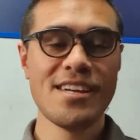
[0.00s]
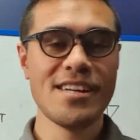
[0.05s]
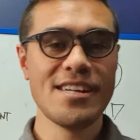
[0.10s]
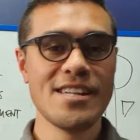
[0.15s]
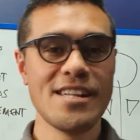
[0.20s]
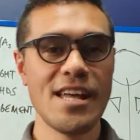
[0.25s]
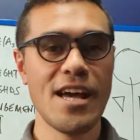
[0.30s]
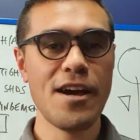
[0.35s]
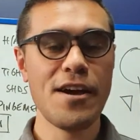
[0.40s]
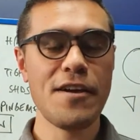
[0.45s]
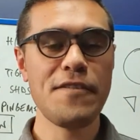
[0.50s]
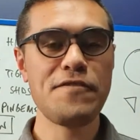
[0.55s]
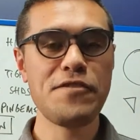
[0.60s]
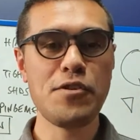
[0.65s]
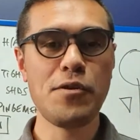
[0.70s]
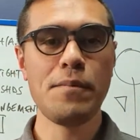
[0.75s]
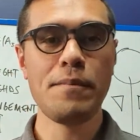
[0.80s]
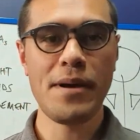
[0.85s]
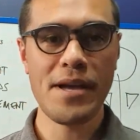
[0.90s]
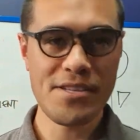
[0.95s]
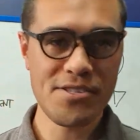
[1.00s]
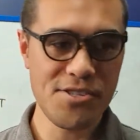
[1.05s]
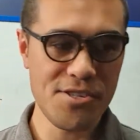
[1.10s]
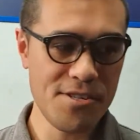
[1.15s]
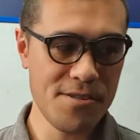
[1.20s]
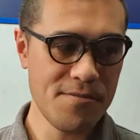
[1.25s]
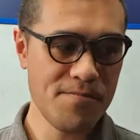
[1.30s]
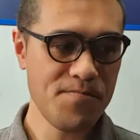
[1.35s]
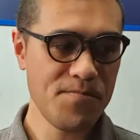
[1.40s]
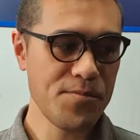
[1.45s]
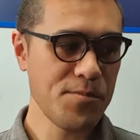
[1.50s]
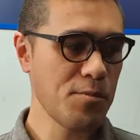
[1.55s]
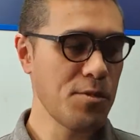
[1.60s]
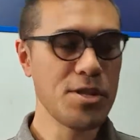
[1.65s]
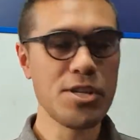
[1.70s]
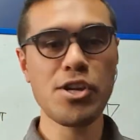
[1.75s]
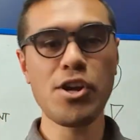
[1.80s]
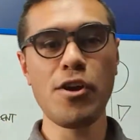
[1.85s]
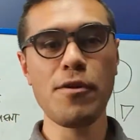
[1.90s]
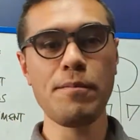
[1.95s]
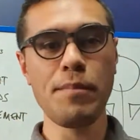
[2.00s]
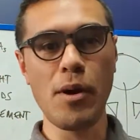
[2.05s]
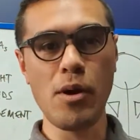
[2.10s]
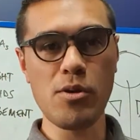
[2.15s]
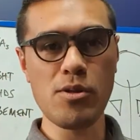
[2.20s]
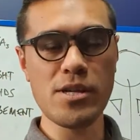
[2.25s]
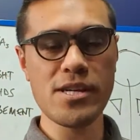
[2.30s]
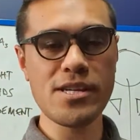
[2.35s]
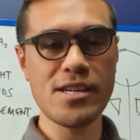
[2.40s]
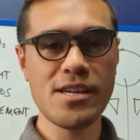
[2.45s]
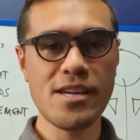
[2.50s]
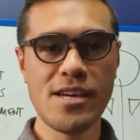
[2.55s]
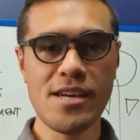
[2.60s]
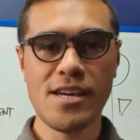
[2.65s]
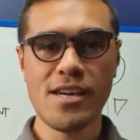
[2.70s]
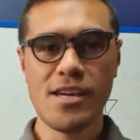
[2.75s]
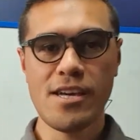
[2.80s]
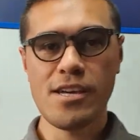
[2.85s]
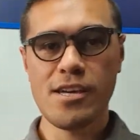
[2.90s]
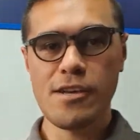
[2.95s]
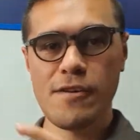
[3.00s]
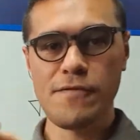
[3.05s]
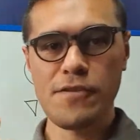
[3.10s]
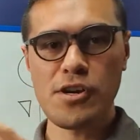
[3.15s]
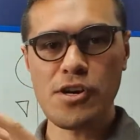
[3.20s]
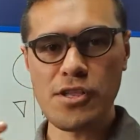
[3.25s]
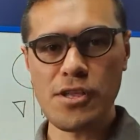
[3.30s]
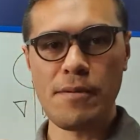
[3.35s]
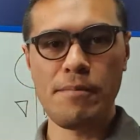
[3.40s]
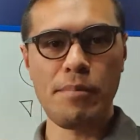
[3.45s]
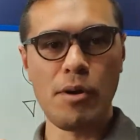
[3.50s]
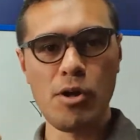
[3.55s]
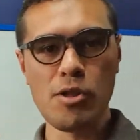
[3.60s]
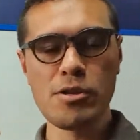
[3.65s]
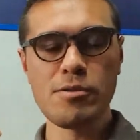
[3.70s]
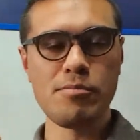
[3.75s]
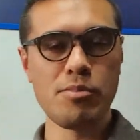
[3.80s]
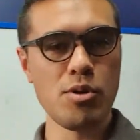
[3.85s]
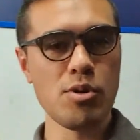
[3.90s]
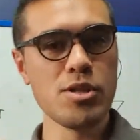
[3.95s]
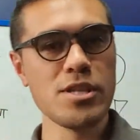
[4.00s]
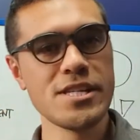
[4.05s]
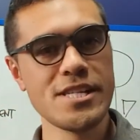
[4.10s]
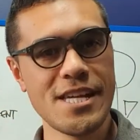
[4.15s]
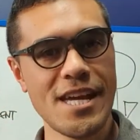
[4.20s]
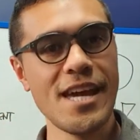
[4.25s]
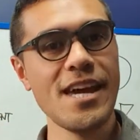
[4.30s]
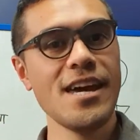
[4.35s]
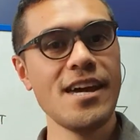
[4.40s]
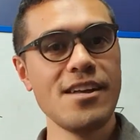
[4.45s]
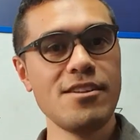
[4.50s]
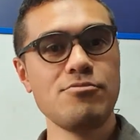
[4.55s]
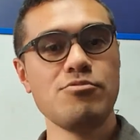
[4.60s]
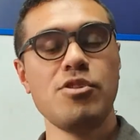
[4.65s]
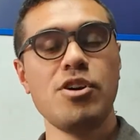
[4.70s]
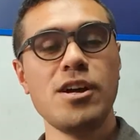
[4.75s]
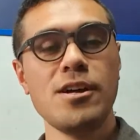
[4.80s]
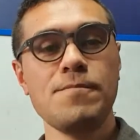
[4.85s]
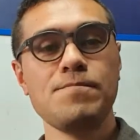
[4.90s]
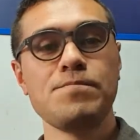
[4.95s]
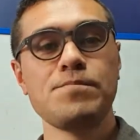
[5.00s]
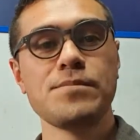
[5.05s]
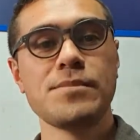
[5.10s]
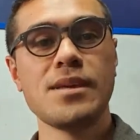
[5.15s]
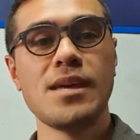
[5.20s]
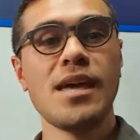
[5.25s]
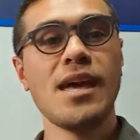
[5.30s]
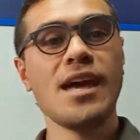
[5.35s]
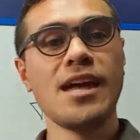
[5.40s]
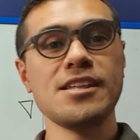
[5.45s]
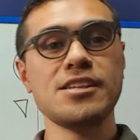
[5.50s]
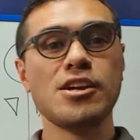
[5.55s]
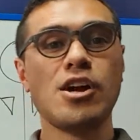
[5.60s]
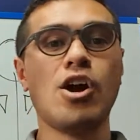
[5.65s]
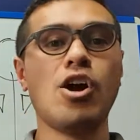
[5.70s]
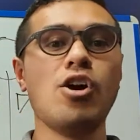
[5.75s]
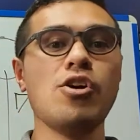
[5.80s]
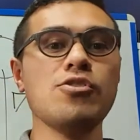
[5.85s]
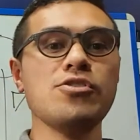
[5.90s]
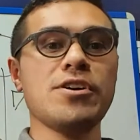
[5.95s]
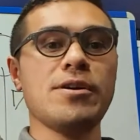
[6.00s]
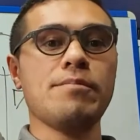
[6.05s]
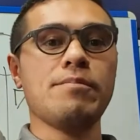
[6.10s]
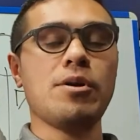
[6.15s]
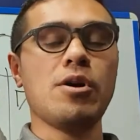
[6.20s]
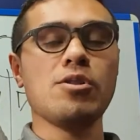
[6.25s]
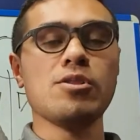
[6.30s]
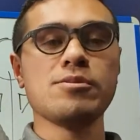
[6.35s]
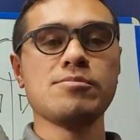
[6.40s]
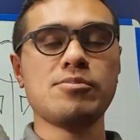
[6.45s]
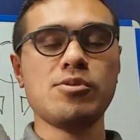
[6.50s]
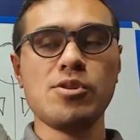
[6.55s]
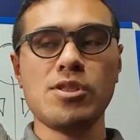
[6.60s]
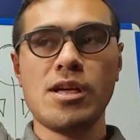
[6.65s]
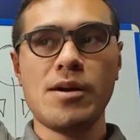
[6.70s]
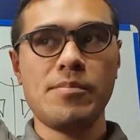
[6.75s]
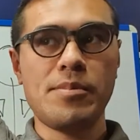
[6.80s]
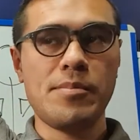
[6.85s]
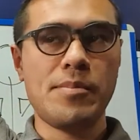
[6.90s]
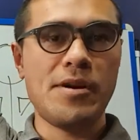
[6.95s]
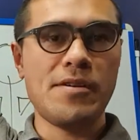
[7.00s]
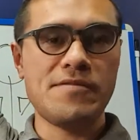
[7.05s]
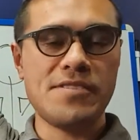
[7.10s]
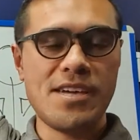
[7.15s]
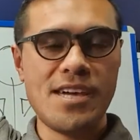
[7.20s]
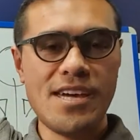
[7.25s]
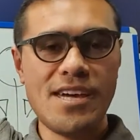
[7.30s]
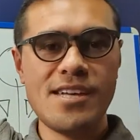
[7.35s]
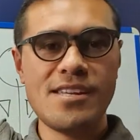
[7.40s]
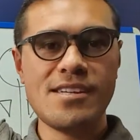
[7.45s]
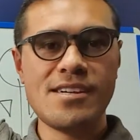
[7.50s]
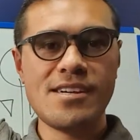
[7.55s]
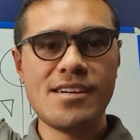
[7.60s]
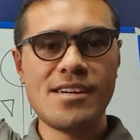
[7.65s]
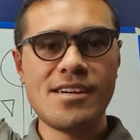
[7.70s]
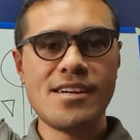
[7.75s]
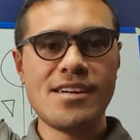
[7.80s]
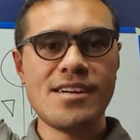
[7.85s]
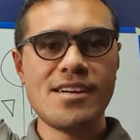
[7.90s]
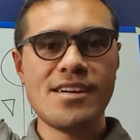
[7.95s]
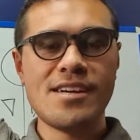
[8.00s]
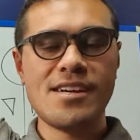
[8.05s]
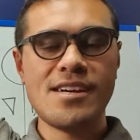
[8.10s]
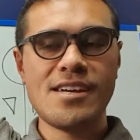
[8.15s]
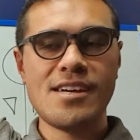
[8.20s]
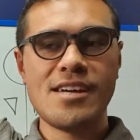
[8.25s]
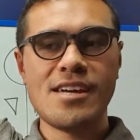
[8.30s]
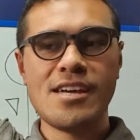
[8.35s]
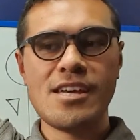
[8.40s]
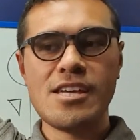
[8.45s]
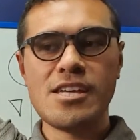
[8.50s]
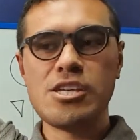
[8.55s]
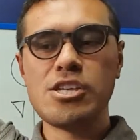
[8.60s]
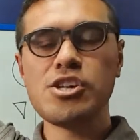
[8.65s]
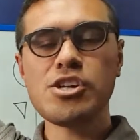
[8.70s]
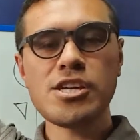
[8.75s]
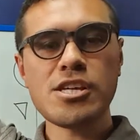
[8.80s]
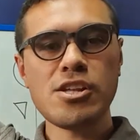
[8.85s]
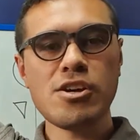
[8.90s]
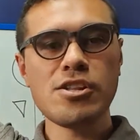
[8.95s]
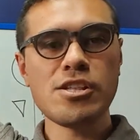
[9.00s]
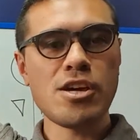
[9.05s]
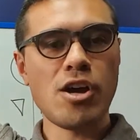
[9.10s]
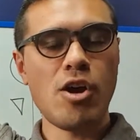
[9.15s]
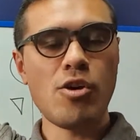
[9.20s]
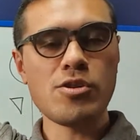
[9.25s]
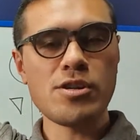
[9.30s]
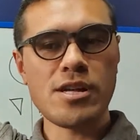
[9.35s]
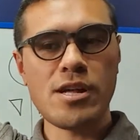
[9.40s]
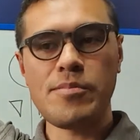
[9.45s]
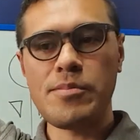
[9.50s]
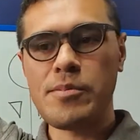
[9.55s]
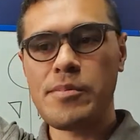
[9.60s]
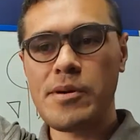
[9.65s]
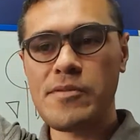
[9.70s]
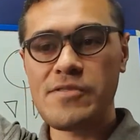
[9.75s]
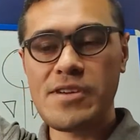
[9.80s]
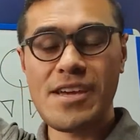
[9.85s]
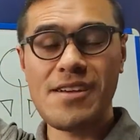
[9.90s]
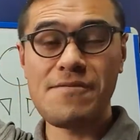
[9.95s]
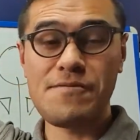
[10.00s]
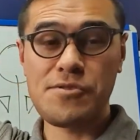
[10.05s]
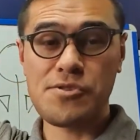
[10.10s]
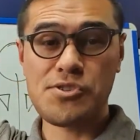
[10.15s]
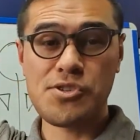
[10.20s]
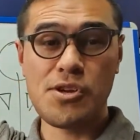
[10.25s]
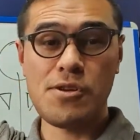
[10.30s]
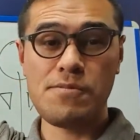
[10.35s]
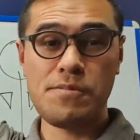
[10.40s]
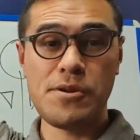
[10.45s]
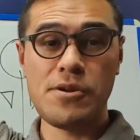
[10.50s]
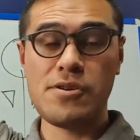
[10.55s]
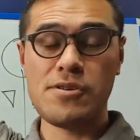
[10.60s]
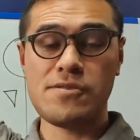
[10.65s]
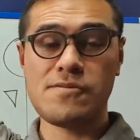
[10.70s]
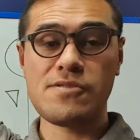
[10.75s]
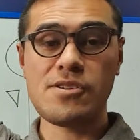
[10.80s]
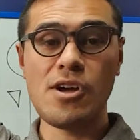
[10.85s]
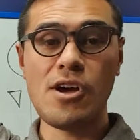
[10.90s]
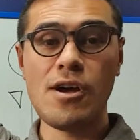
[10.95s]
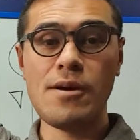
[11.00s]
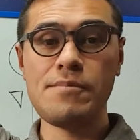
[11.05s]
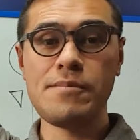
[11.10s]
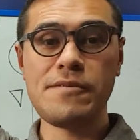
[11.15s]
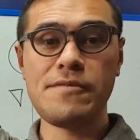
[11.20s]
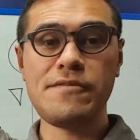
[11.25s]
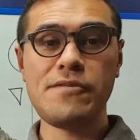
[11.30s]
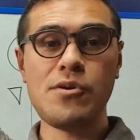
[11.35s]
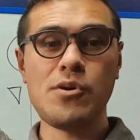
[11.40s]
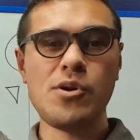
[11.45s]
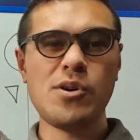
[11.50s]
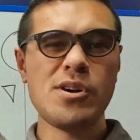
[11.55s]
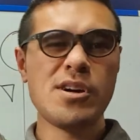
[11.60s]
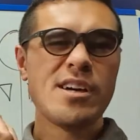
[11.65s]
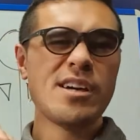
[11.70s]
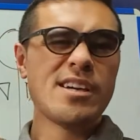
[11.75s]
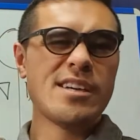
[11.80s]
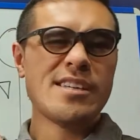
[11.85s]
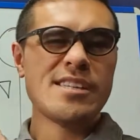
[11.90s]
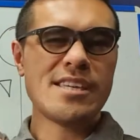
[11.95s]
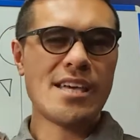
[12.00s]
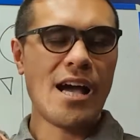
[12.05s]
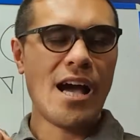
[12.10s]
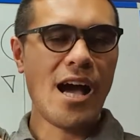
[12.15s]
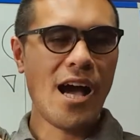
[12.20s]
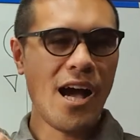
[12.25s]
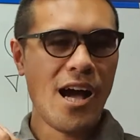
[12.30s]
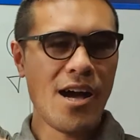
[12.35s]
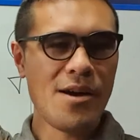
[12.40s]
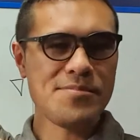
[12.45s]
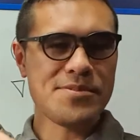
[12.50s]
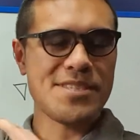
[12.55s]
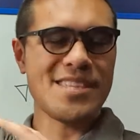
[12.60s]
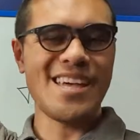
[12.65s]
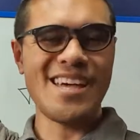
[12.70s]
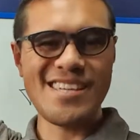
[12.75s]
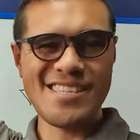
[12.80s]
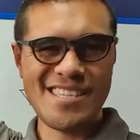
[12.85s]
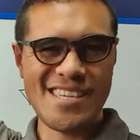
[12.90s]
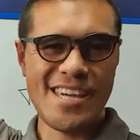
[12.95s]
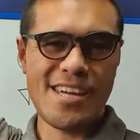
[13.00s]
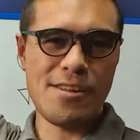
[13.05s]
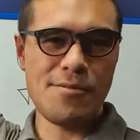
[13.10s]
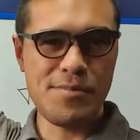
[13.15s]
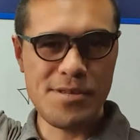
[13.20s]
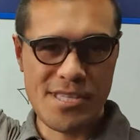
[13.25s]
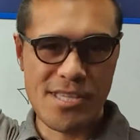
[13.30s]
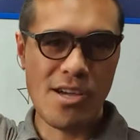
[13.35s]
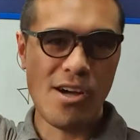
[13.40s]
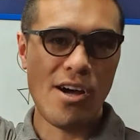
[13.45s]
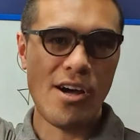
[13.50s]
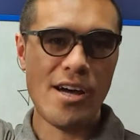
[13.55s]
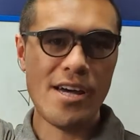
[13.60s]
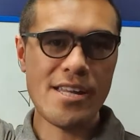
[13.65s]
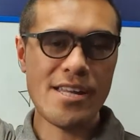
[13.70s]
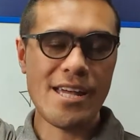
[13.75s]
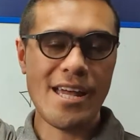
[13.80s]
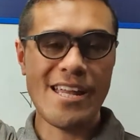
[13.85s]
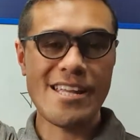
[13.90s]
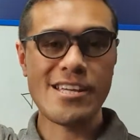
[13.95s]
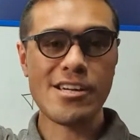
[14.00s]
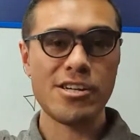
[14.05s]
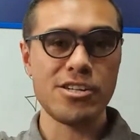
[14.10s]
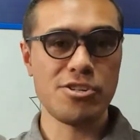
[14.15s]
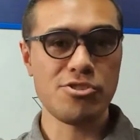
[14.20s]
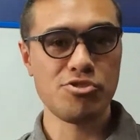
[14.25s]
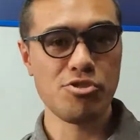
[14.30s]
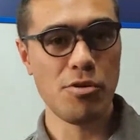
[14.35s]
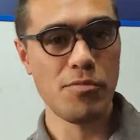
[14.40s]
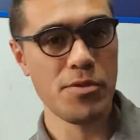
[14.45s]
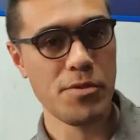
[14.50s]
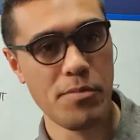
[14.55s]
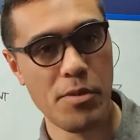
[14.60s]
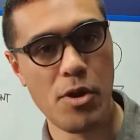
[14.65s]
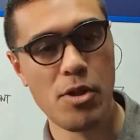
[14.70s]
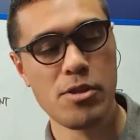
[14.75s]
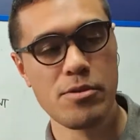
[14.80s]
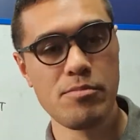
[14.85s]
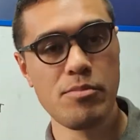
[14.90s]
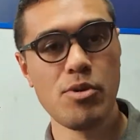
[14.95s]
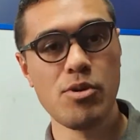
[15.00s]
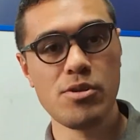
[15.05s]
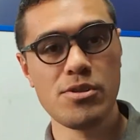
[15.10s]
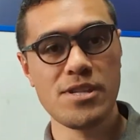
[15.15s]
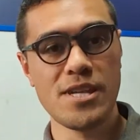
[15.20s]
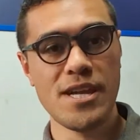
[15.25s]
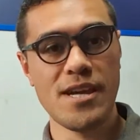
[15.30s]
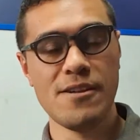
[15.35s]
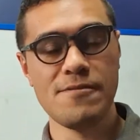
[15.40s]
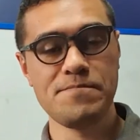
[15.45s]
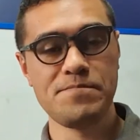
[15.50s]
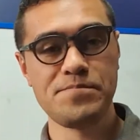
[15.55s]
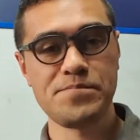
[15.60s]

Now, if you imagine when you go bowling, if you got that bowling ball in your hand, right, and you hold that bowling ball up above your head, you can only hold it up above your head for a certain period of time before your arm starts to get a bit tired and you got to drop the bowling ball down.